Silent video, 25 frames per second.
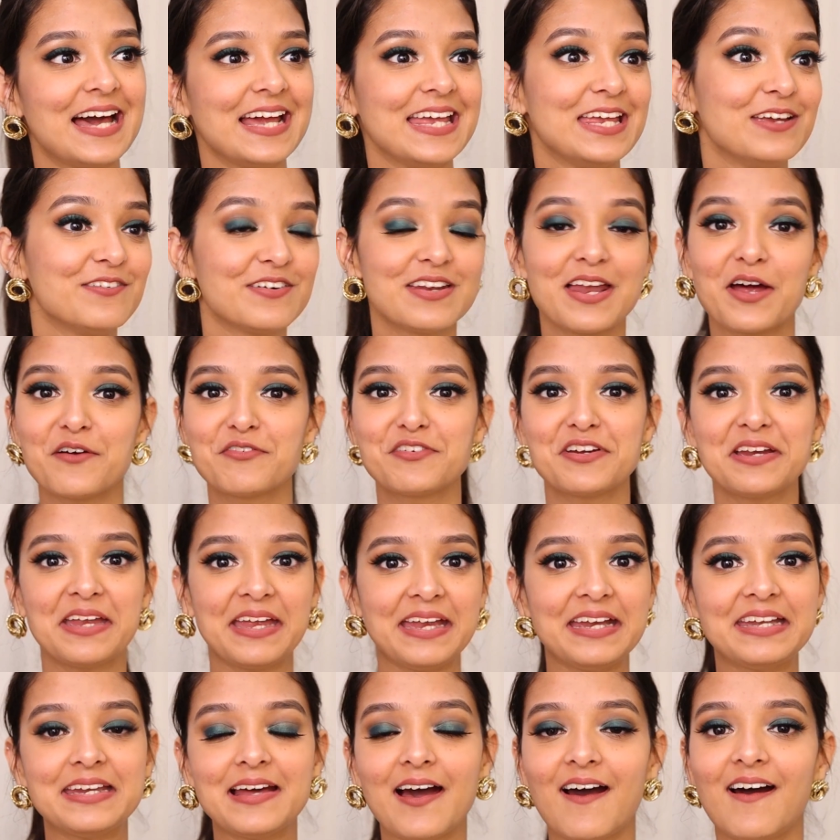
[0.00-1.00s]
Even after
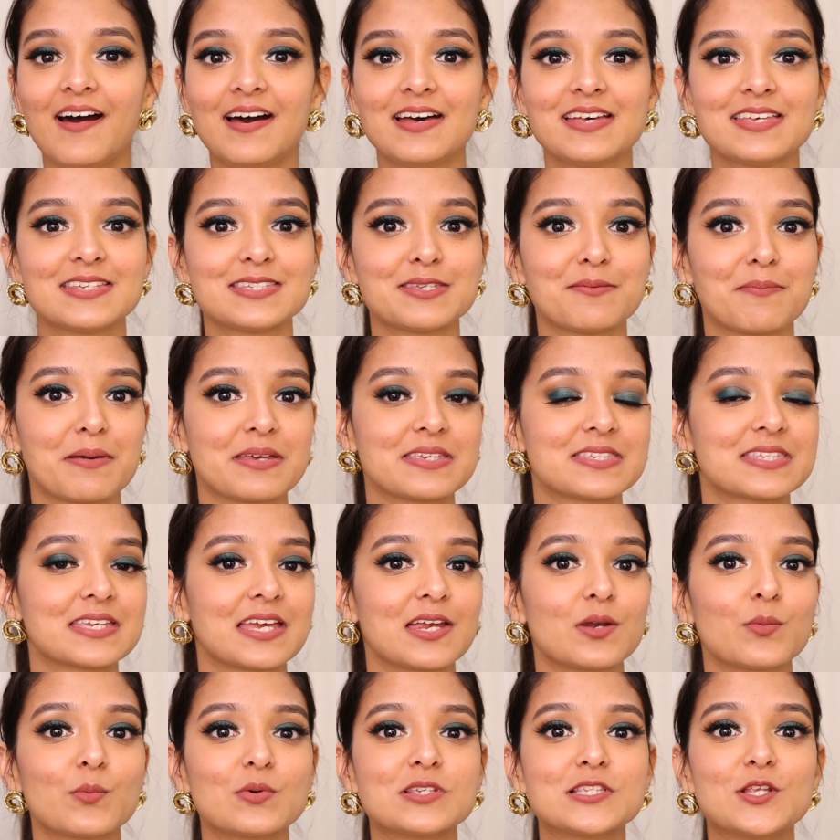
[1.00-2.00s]
8 hours, my
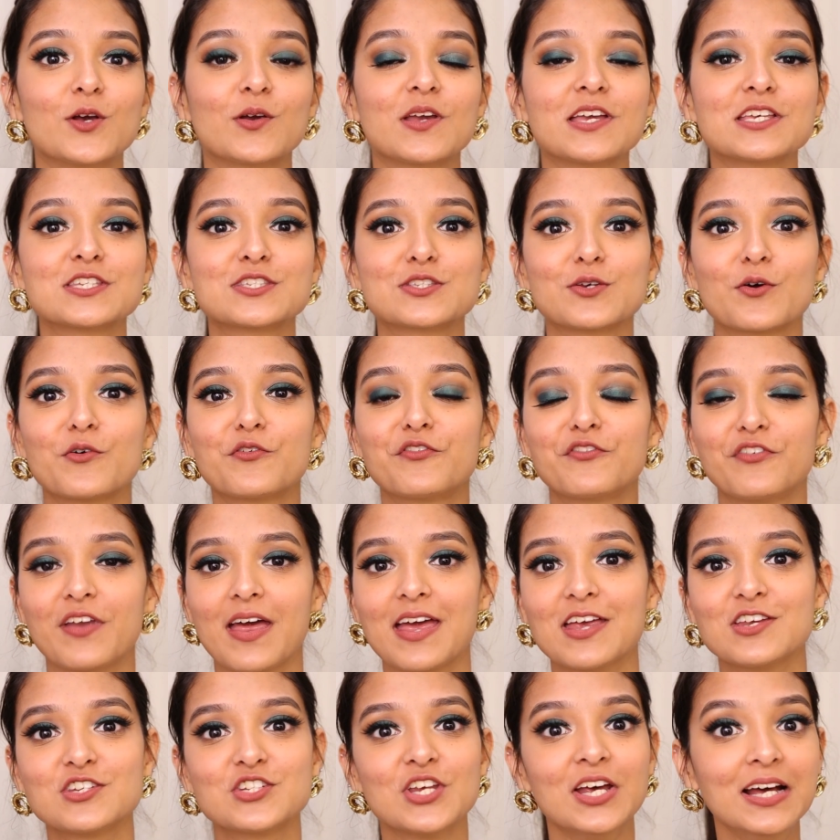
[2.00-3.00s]
skin was looking so
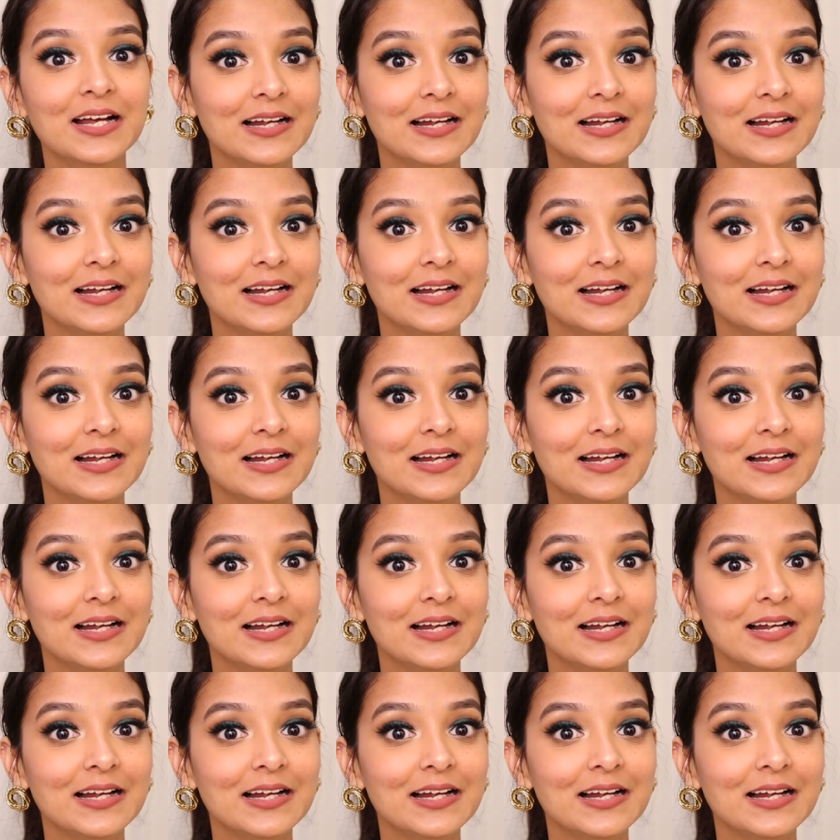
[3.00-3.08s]
fresh.